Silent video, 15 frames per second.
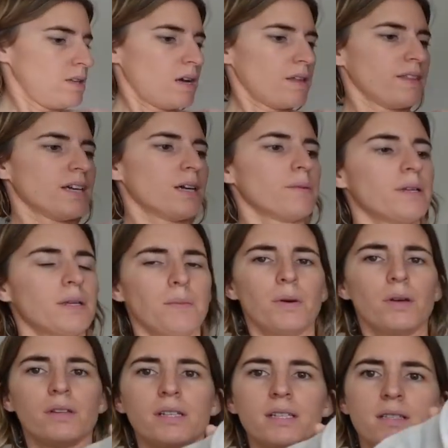I think I'm going to
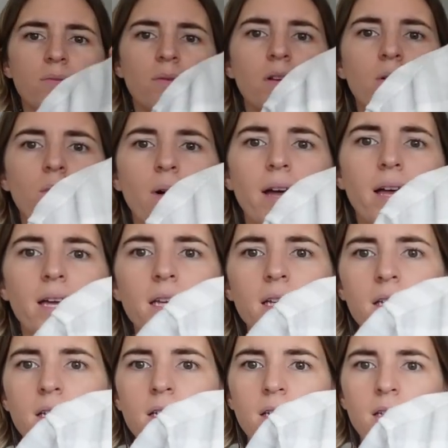put this one away.